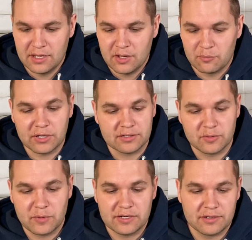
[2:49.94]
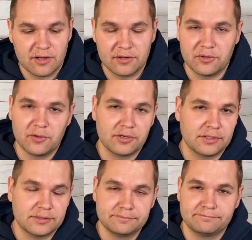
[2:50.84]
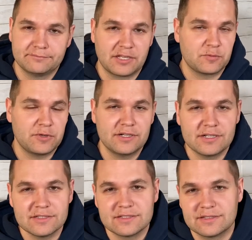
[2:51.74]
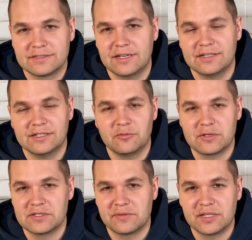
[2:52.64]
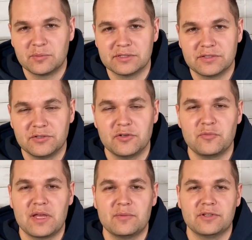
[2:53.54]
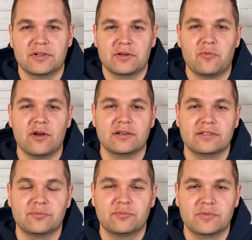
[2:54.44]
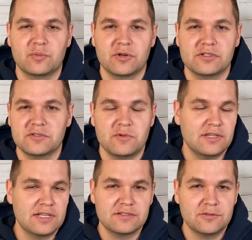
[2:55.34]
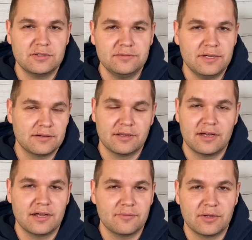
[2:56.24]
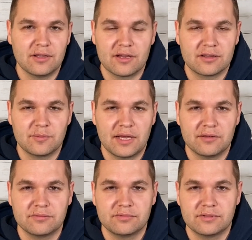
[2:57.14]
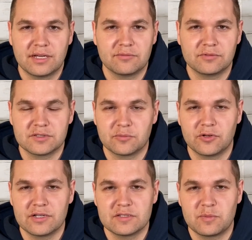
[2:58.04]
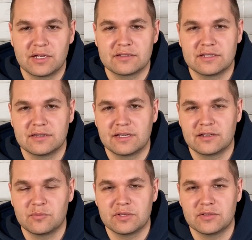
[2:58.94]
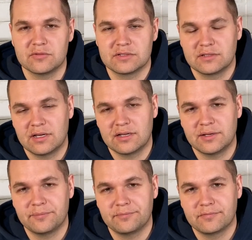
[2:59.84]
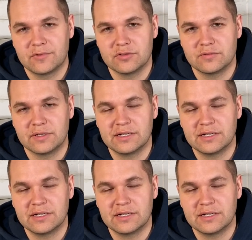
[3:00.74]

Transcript: But depending on your experience, uh, what's available to you, maybe you're going to want to purchase one, and that's totally fine. Um, a lot of them have, have some great specs, and they can be used um, used very